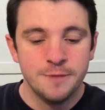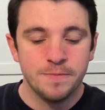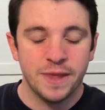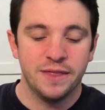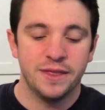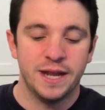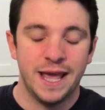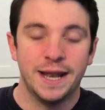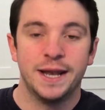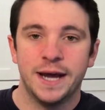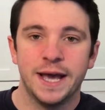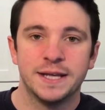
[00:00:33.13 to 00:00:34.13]
and then
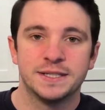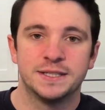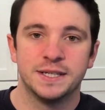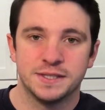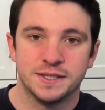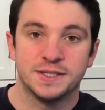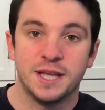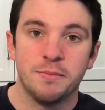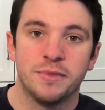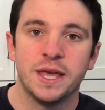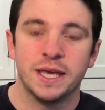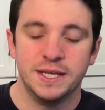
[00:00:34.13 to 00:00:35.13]
Ananias does the same
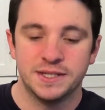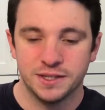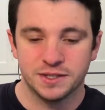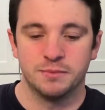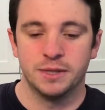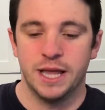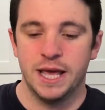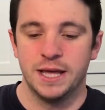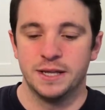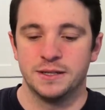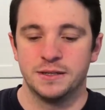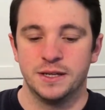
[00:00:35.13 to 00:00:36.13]
thing. He sells some
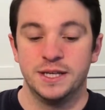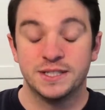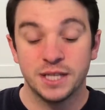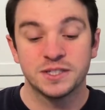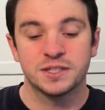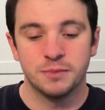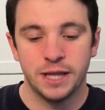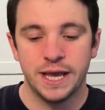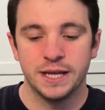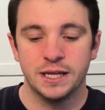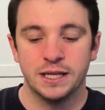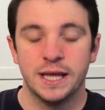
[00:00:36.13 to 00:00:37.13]
land
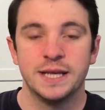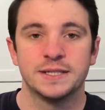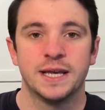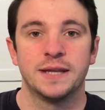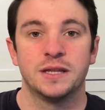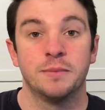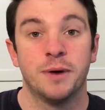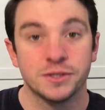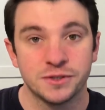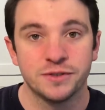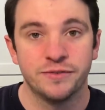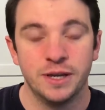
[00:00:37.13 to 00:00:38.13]
and lays it at the
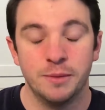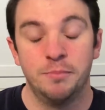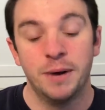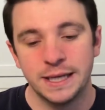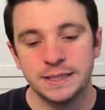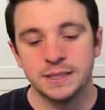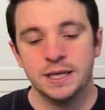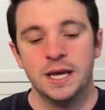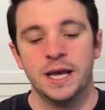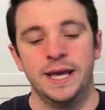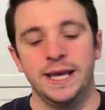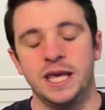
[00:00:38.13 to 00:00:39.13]
apostles' feet, but
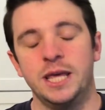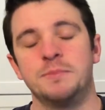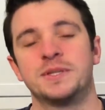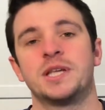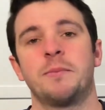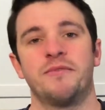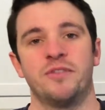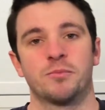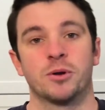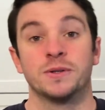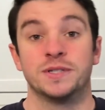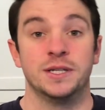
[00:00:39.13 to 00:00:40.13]
he keeps some of the
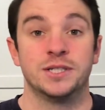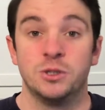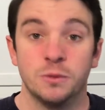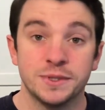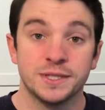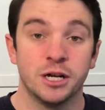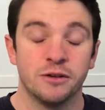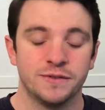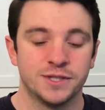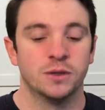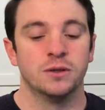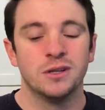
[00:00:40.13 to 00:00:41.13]
proceeds to himself.
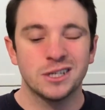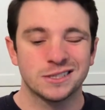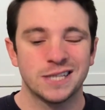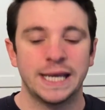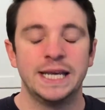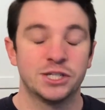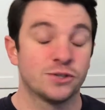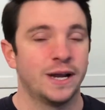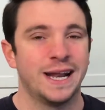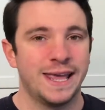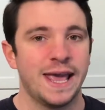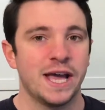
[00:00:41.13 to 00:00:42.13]
So it looks like he's trying
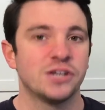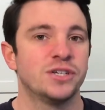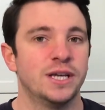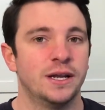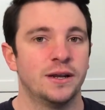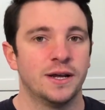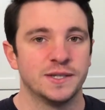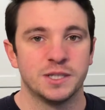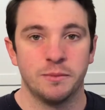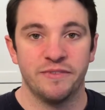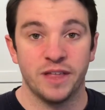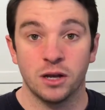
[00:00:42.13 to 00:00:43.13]
to cash in on
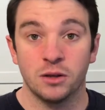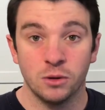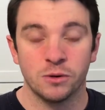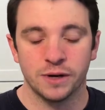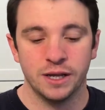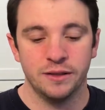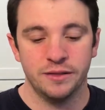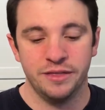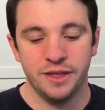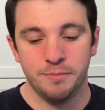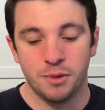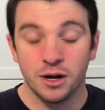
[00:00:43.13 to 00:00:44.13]
some of that glory
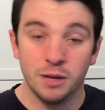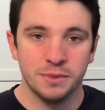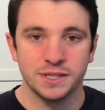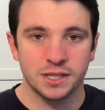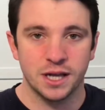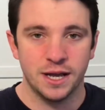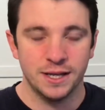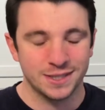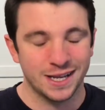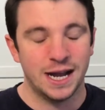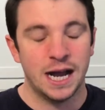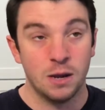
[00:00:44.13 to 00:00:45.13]
that Barnabas got. He's
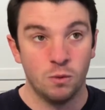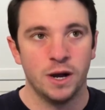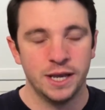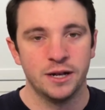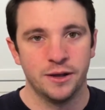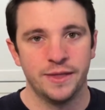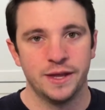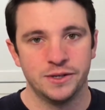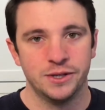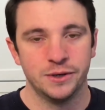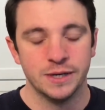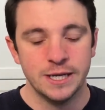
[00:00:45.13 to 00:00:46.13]
like, I want in on that
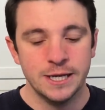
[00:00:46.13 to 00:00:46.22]
too.